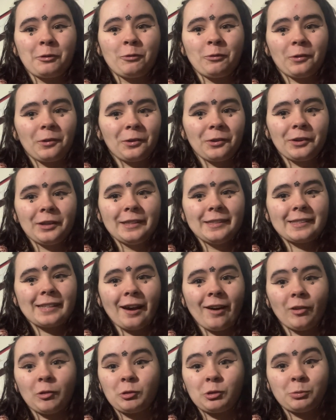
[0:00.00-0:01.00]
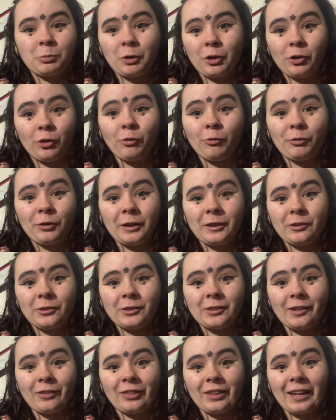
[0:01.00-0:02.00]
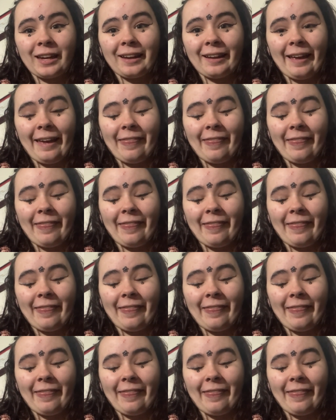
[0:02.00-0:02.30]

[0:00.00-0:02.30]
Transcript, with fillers: for his college girlfriend or something,